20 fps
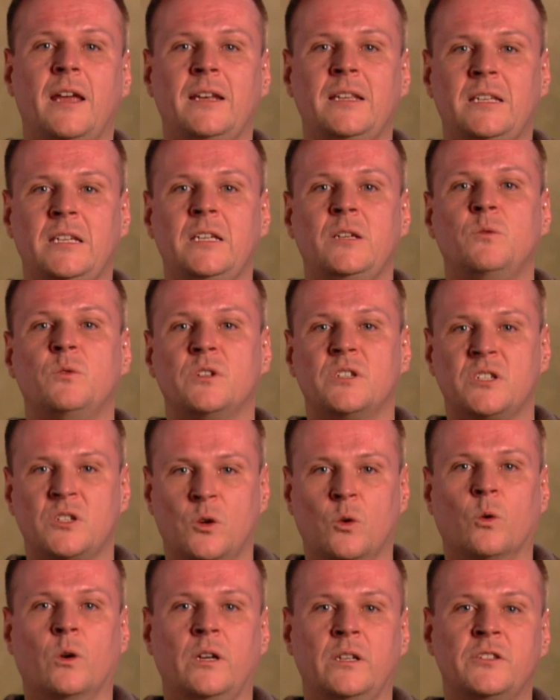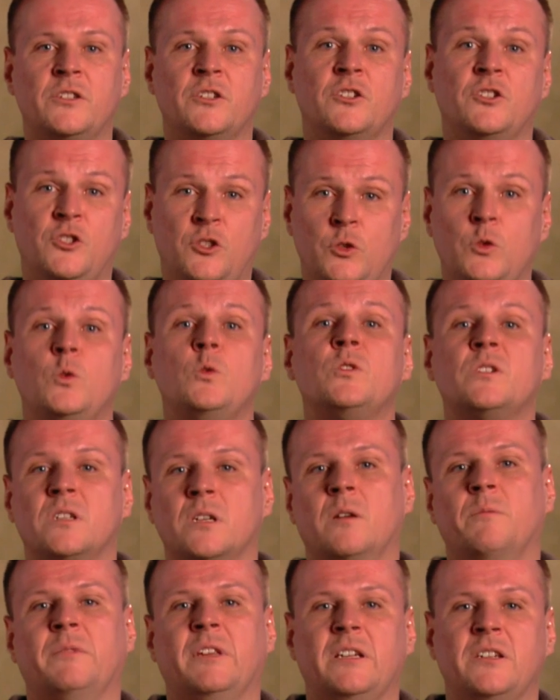that he was going to do
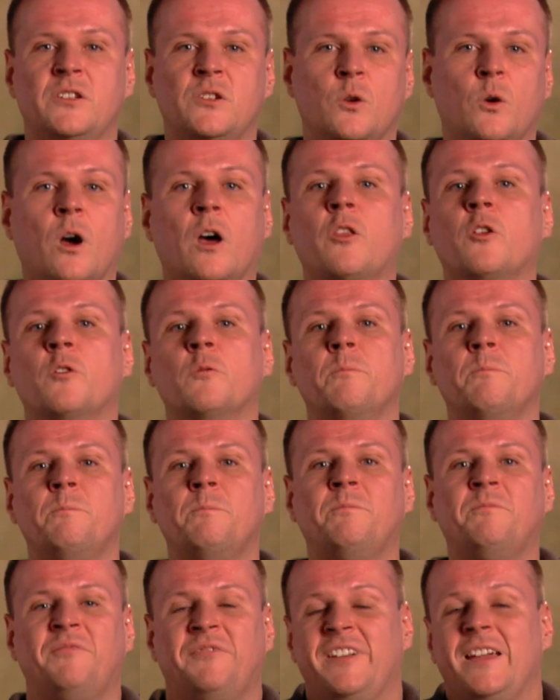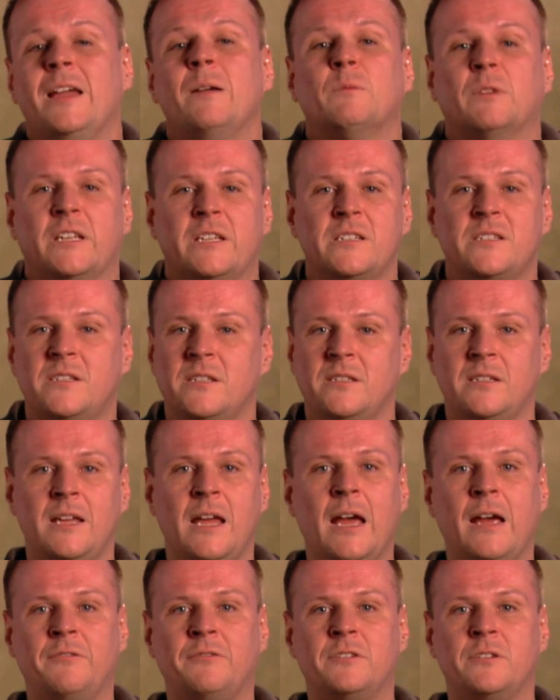something so other families didn't
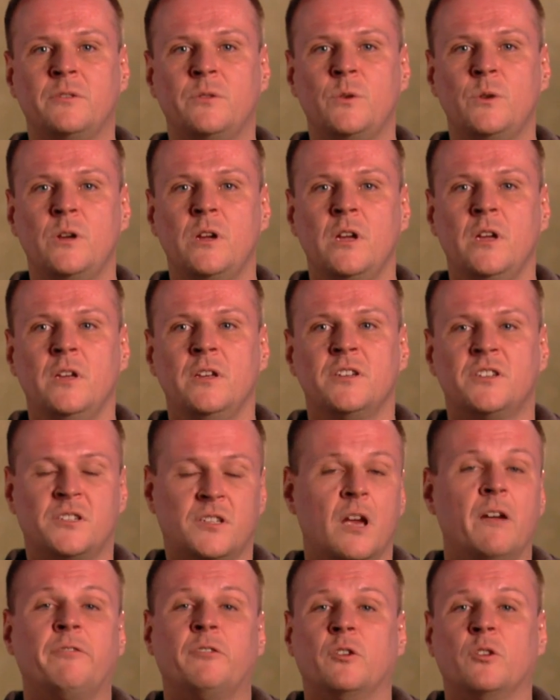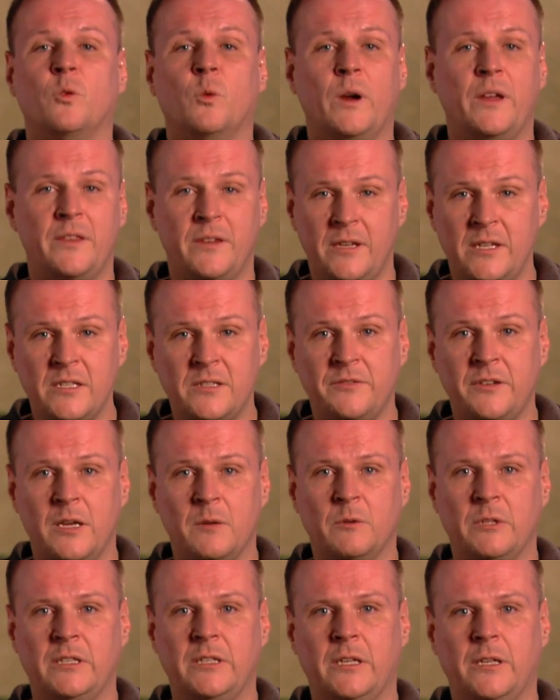have to suffer the way that his
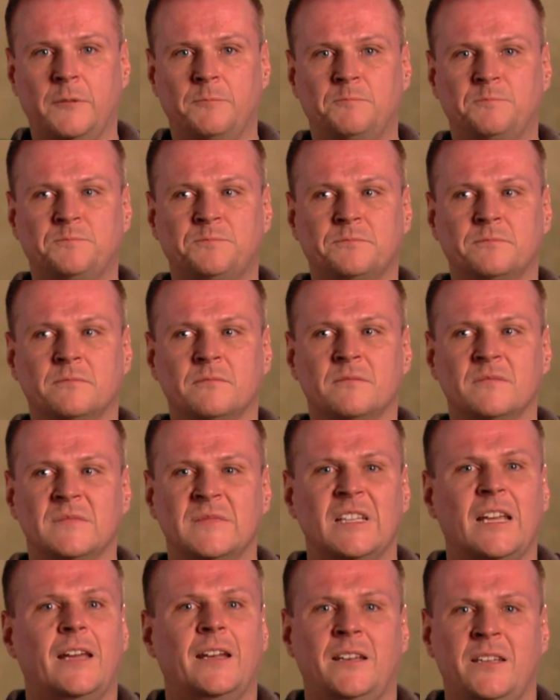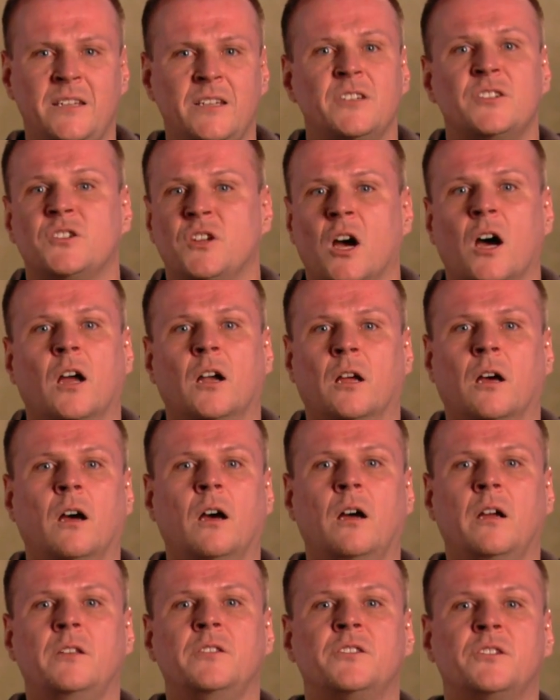family did. And he's gone
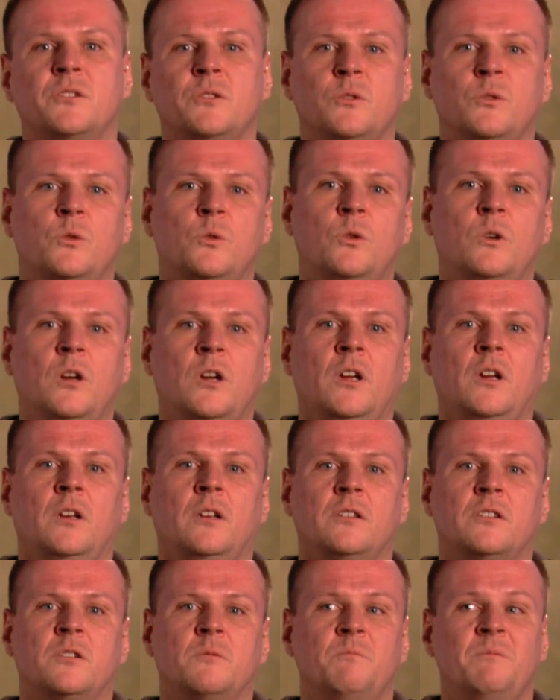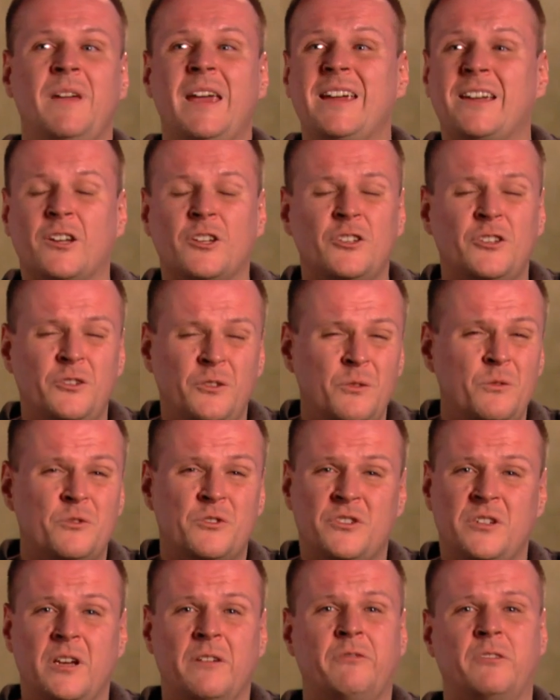on to make a
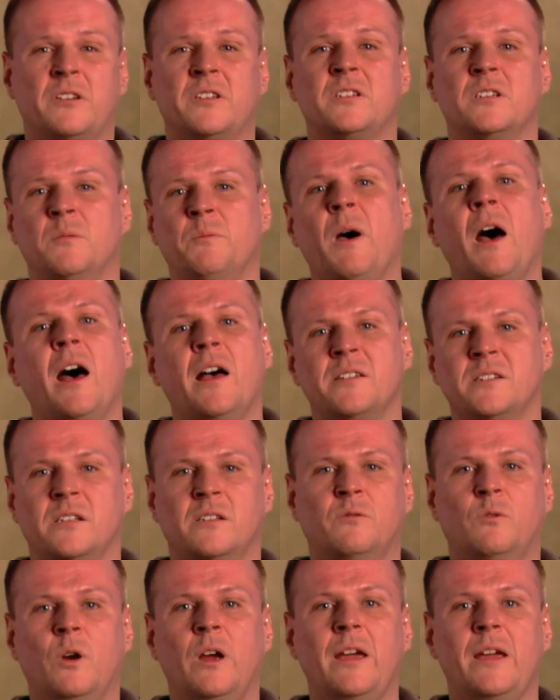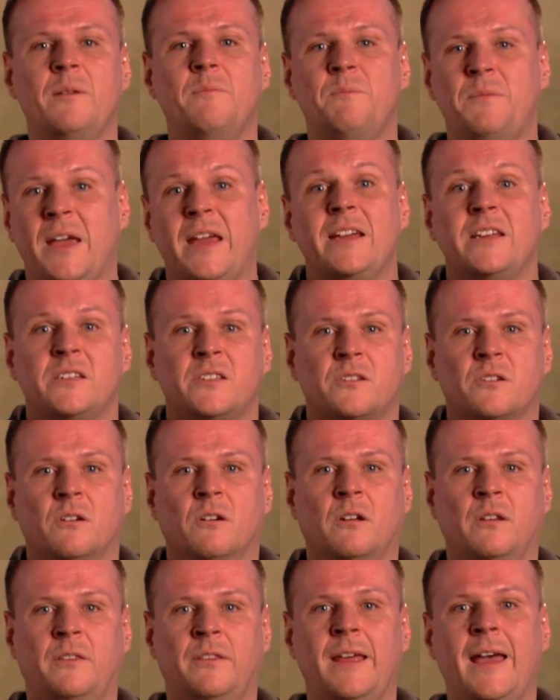huge difference in a positive way based
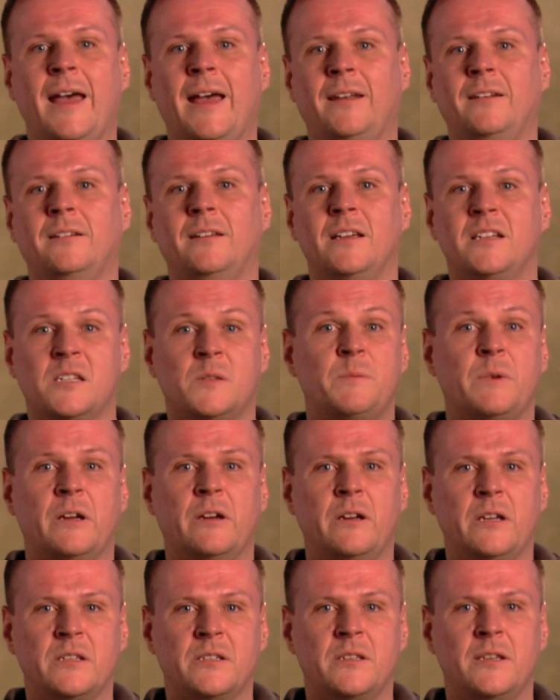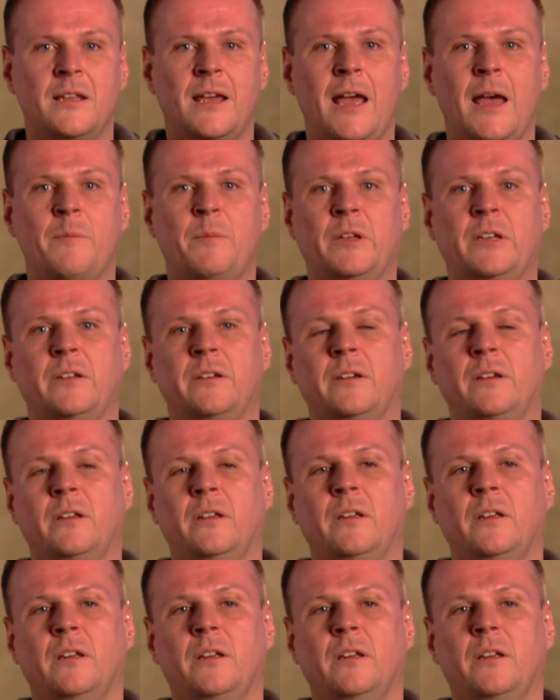on that experience that happened.